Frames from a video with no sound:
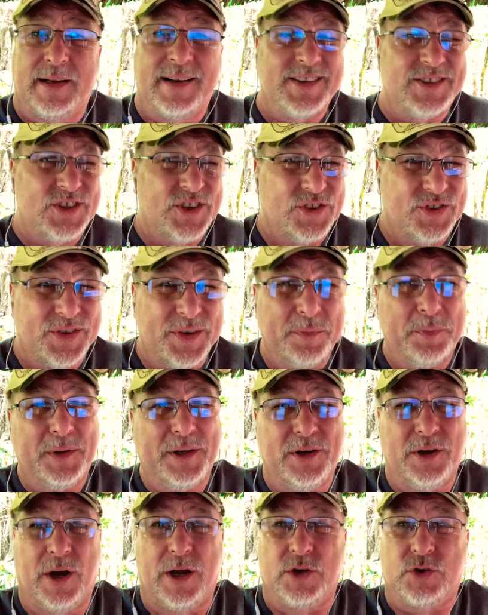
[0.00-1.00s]
And it's just
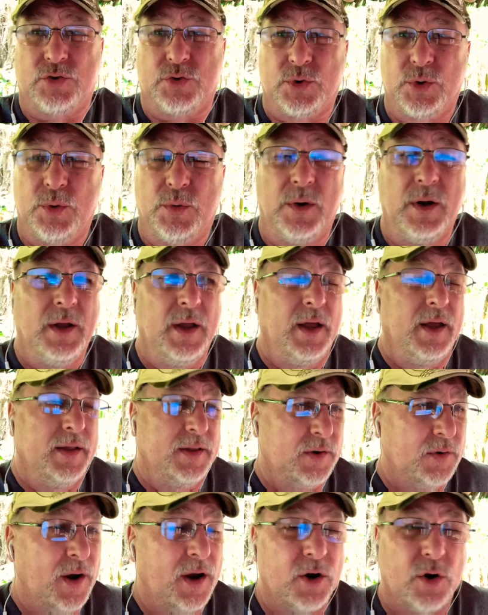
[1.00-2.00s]
simply not true.
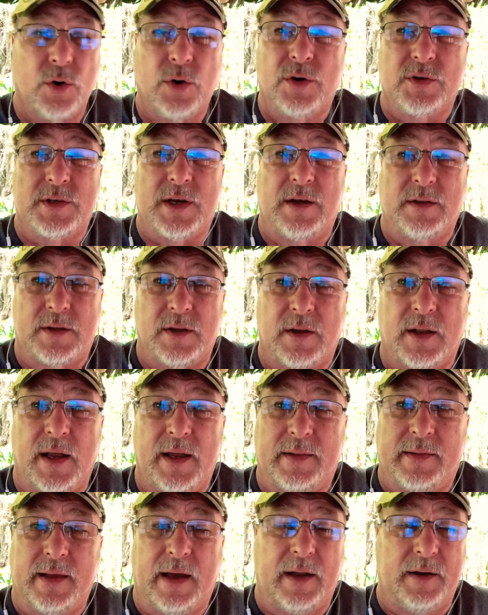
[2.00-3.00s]
There are girls out there
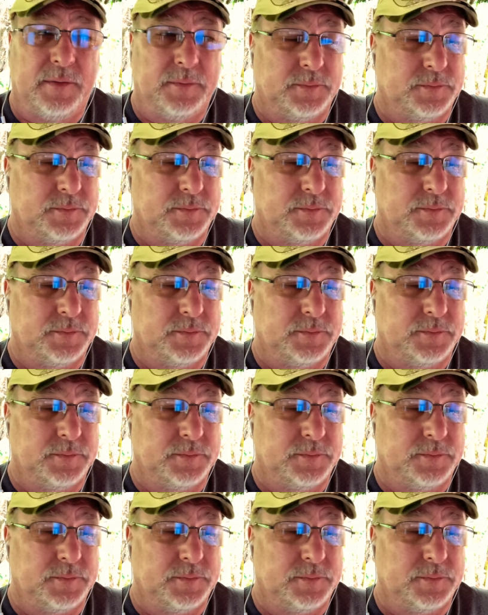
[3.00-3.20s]
like that.